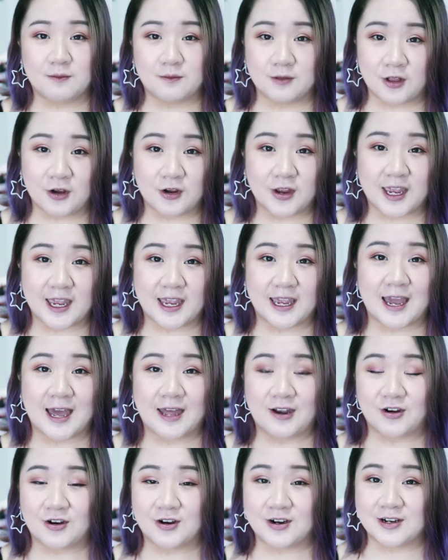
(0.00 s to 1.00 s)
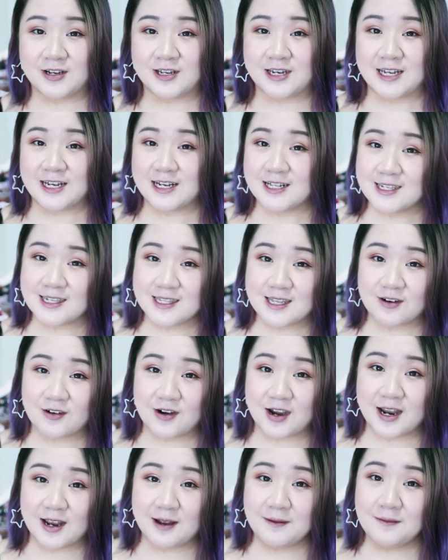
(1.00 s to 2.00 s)
blogging and on
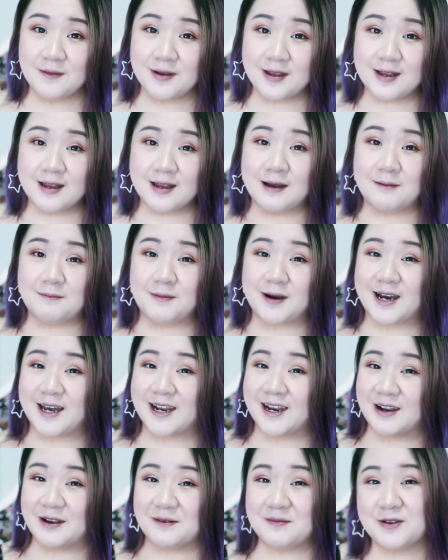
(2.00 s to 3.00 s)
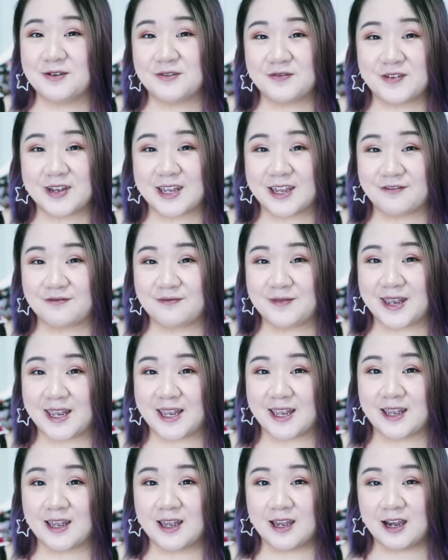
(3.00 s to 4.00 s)
Instagram, but I hope you'll forgive
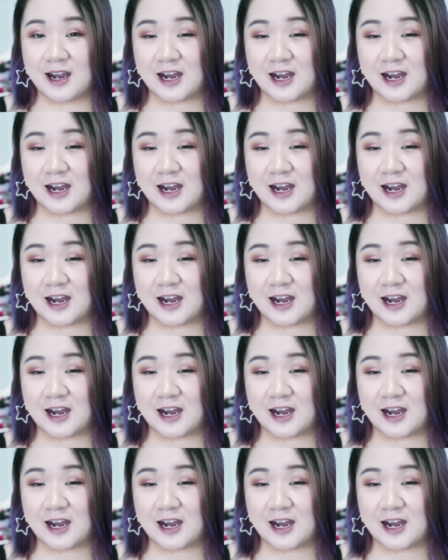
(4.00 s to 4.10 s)
me.